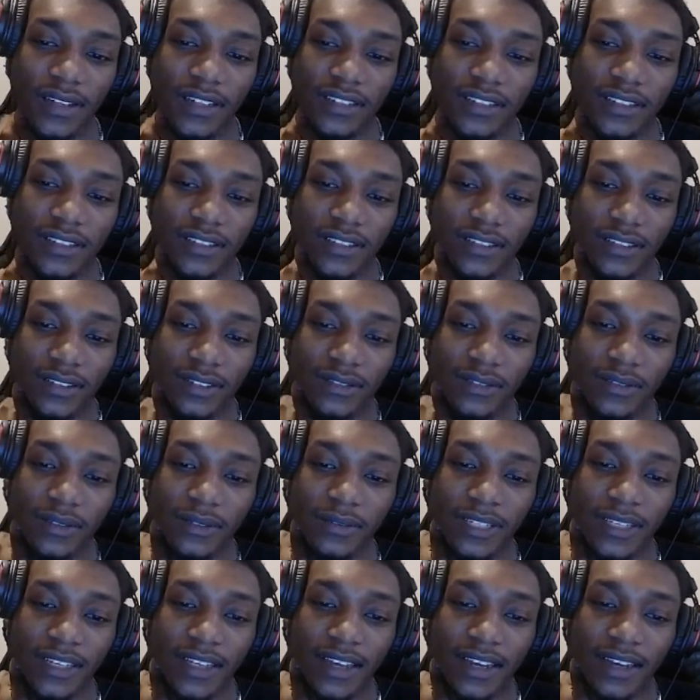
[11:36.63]
So if we
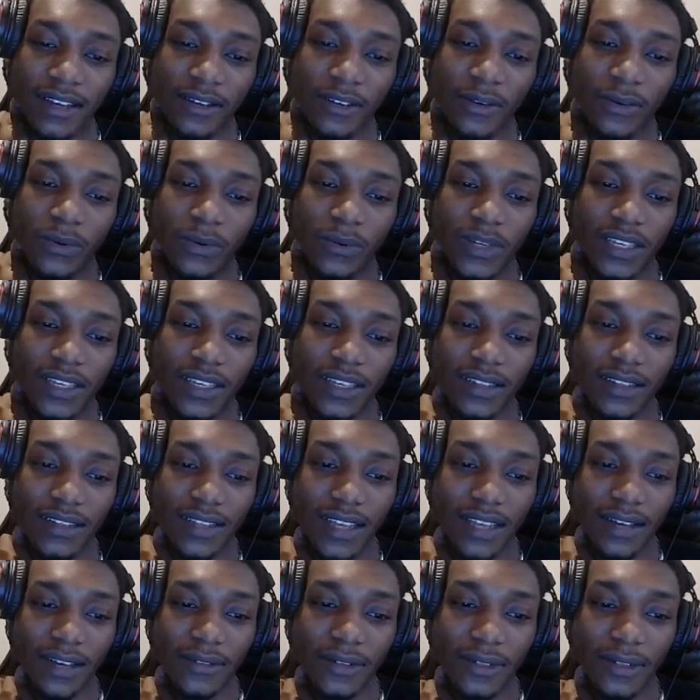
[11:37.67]
would have got a queen,
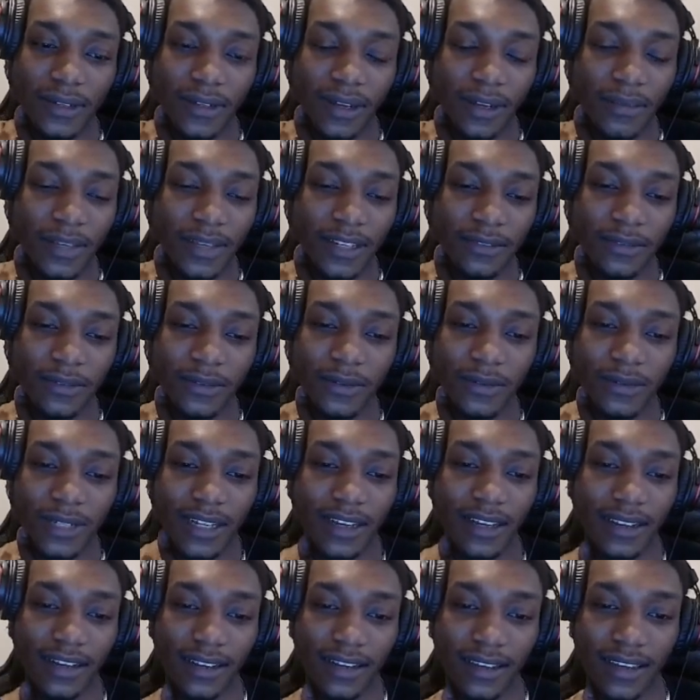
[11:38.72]
that would have, if we would have
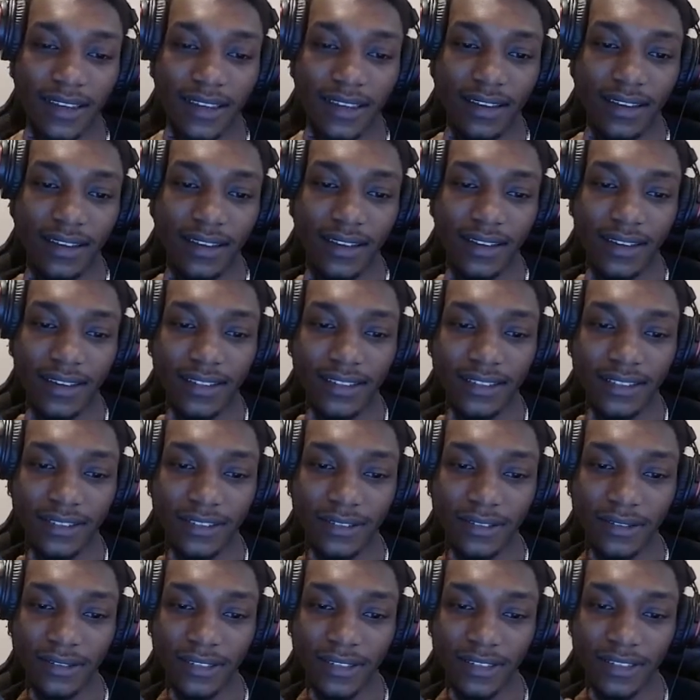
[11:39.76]
got a king and a
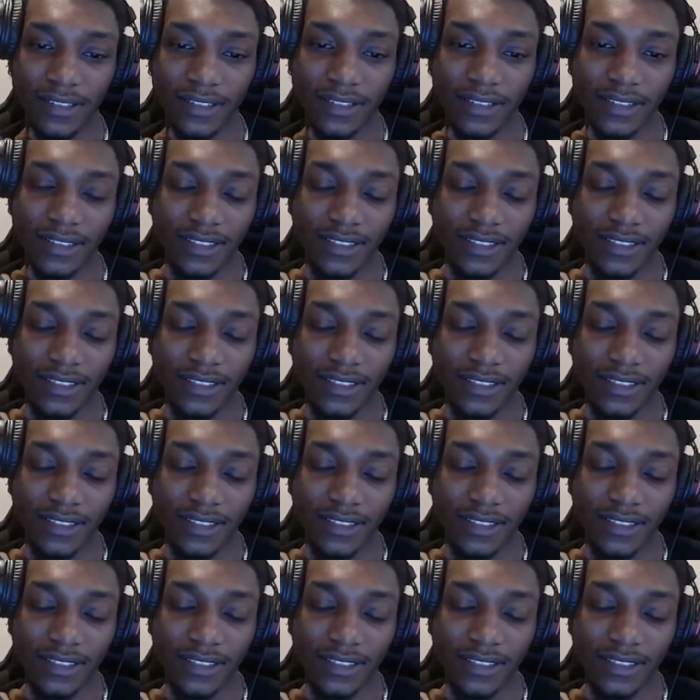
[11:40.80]
joker,